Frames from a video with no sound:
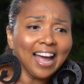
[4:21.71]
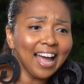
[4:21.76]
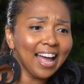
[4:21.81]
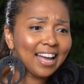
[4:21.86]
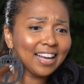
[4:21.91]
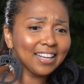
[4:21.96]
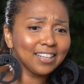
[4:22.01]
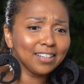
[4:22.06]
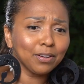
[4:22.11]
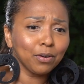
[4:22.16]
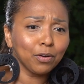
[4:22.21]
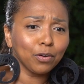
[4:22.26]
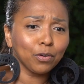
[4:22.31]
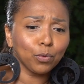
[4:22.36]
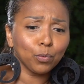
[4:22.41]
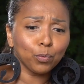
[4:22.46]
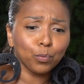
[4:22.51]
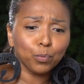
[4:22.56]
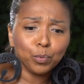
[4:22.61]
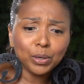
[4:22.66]
And
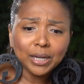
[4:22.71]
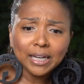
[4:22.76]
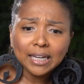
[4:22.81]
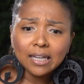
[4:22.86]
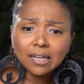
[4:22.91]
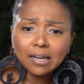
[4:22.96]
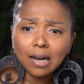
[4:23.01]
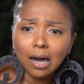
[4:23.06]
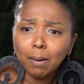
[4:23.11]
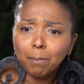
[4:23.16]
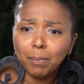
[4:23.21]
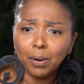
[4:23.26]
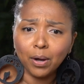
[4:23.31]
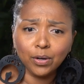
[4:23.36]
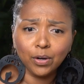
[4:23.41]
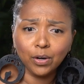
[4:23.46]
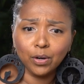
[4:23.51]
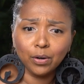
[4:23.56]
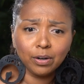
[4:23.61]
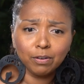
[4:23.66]
reading up
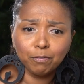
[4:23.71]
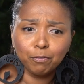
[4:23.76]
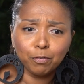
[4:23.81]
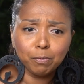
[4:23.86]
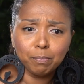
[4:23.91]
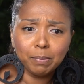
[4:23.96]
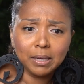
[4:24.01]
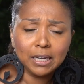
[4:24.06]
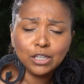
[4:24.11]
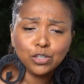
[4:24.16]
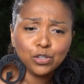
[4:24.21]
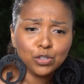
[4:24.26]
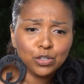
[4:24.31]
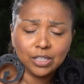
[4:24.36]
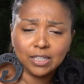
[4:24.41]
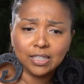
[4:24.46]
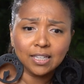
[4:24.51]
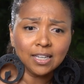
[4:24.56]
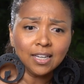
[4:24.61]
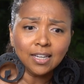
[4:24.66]
on her
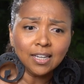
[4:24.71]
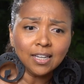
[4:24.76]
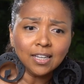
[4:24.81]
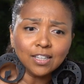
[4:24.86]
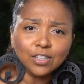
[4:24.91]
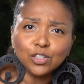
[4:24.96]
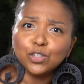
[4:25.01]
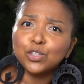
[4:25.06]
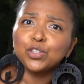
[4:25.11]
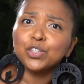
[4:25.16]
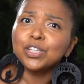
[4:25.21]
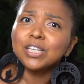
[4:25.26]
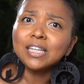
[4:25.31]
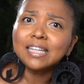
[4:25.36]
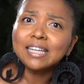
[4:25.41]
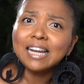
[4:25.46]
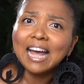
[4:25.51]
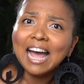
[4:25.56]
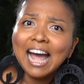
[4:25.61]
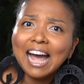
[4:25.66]
information, she
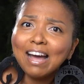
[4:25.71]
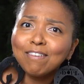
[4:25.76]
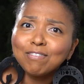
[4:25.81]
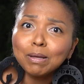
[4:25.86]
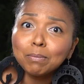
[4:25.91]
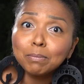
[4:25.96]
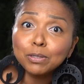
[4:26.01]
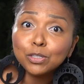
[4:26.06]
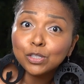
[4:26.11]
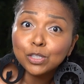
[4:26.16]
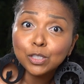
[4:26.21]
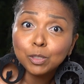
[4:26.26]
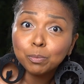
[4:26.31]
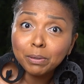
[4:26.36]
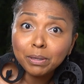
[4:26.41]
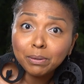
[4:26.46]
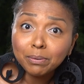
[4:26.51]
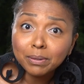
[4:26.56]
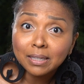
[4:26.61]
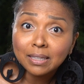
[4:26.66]
didn't have that much
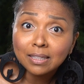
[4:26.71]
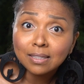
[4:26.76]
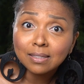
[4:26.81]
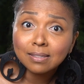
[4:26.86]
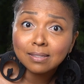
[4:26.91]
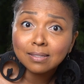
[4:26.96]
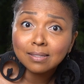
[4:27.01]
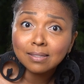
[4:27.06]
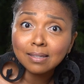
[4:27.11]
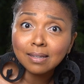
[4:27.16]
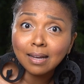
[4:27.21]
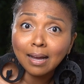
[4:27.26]
experience.